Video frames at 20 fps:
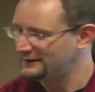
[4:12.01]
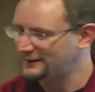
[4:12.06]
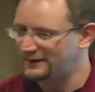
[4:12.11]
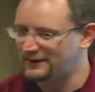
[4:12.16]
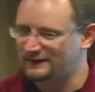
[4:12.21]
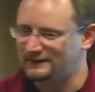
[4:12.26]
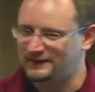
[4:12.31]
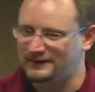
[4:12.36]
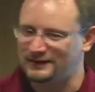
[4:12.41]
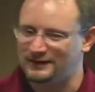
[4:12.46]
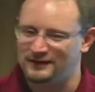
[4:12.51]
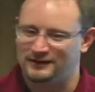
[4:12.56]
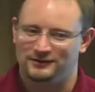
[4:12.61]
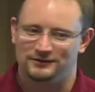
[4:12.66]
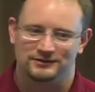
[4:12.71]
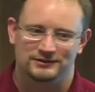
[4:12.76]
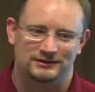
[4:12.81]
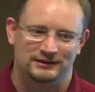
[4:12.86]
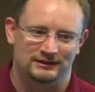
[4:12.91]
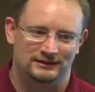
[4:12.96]
And then
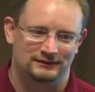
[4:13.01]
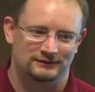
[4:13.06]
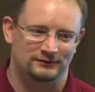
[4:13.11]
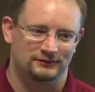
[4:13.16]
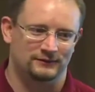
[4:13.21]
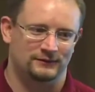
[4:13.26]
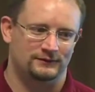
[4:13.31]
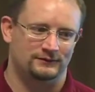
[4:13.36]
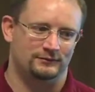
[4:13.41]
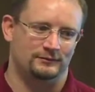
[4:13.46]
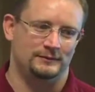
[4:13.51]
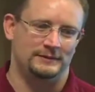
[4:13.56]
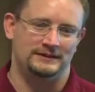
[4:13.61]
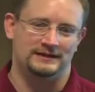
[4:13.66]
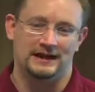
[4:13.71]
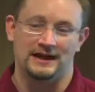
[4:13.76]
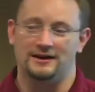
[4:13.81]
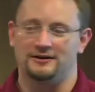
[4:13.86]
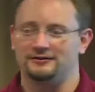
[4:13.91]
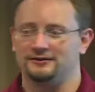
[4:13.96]
usually the servers would be
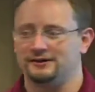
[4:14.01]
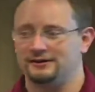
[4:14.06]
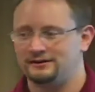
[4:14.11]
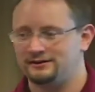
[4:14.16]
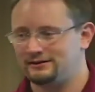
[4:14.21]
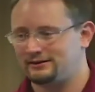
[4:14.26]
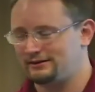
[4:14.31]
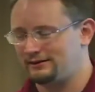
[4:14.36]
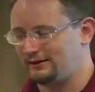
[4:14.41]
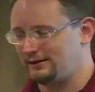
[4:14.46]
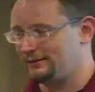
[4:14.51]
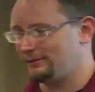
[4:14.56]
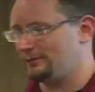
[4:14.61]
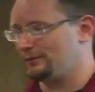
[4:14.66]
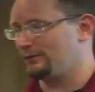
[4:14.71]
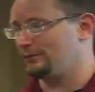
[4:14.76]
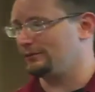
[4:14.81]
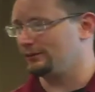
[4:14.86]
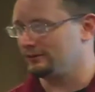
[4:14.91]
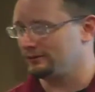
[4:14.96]
down,
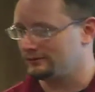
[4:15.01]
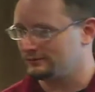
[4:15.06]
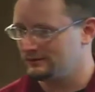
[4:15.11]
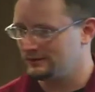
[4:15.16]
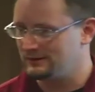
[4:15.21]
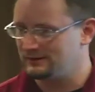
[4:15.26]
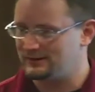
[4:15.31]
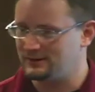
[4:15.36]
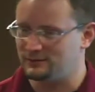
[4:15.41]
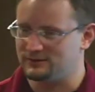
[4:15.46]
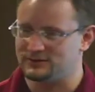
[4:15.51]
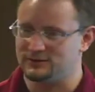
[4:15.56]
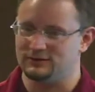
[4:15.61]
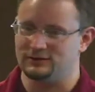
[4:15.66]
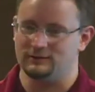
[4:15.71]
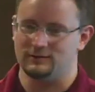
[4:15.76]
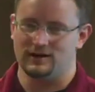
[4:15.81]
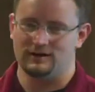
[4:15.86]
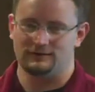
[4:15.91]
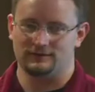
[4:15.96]
or they would turn
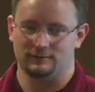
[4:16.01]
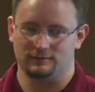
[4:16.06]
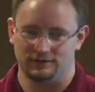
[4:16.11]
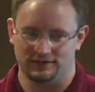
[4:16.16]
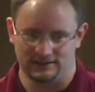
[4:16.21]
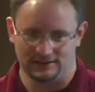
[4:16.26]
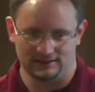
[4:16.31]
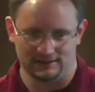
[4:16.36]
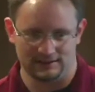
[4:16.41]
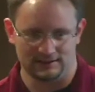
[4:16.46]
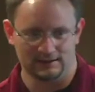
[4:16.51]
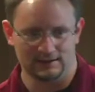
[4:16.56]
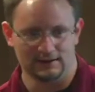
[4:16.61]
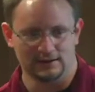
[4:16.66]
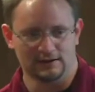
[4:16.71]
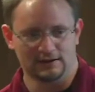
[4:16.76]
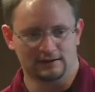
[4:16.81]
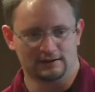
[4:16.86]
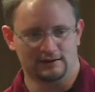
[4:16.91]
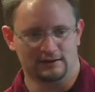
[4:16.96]
them off completely
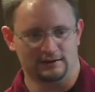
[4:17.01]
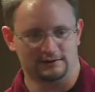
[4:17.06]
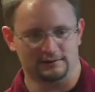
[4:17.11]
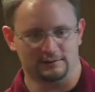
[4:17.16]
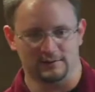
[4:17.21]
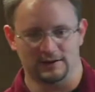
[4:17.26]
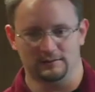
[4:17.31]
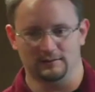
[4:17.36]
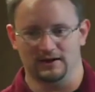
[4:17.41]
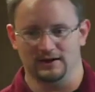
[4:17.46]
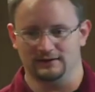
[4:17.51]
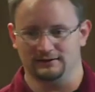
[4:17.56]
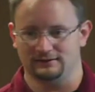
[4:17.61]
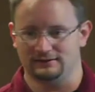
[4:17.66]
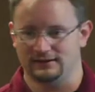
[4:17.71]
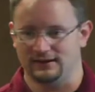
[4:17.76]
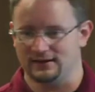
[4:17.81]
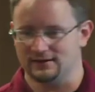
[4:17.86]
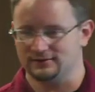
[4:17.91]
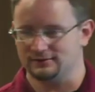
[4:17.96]
to minimize
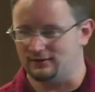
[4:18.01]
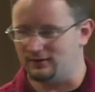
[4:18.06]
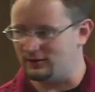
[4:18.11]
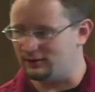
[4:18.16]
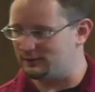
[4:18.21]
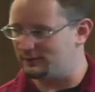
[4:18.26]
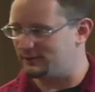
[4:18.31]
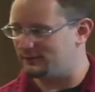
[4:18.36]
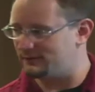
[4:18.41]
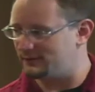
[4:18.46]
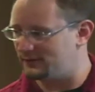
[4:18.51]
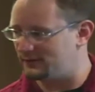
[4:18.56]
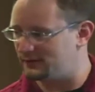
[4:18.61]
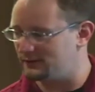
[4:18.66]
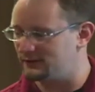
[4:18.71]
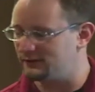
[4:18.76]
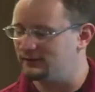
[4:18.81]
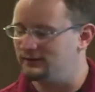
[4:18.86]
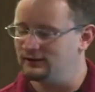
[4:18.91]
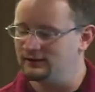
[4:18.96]
the actual hardware
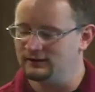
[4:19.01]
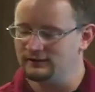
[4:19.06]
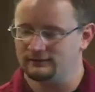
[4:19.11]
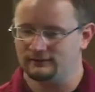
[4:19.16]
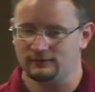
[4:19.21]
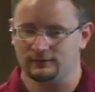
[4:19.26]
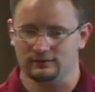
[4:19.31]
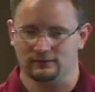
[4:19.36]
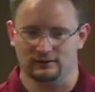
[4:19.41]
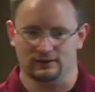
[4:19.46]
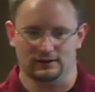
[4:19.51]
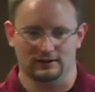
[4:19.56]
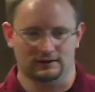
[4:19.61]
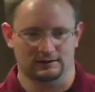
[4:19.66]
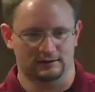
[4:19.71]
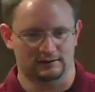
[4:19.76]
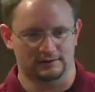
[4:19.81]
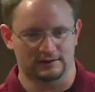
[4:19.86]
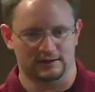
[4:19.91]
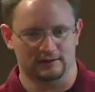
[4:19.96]
failure for
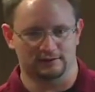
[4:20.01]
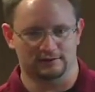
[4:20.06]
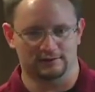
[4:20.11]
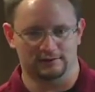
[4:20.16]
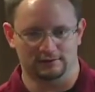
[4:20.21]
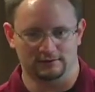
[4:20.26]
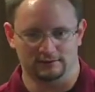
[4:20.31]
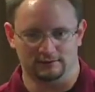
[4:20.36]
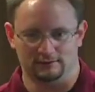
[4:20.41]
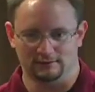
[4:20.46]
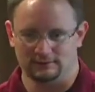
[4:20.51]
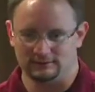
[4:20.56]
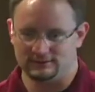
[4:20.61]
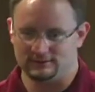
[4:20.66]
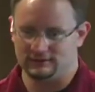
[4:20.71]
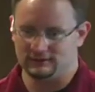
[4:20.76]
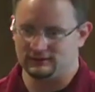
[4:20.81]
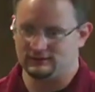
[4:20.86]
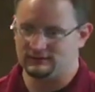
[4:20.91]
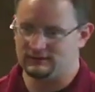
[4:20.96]
a day or two, or
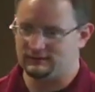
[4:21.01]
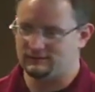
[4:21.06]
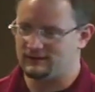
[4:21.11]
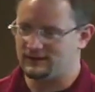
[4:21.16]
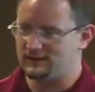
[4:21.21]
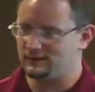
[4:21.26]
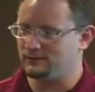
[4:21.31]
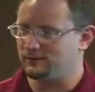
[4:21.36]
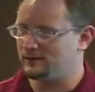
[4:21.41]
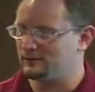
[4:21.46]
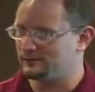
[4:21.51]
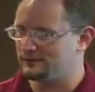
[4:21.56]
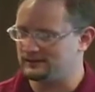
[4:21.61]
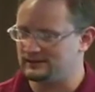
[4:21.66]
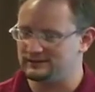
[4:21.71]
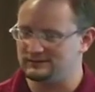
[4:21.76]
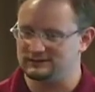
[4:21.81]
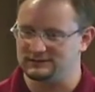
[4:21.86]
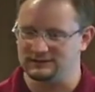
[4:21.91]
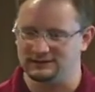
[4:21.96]
until they finally were able to
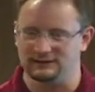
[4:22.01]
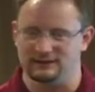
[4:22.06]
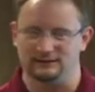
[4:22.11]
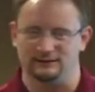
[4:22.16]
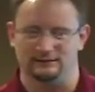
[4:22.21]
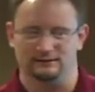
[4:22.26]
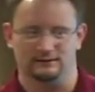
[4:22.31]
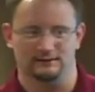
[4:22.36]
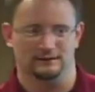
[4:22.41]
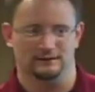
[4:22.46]
get the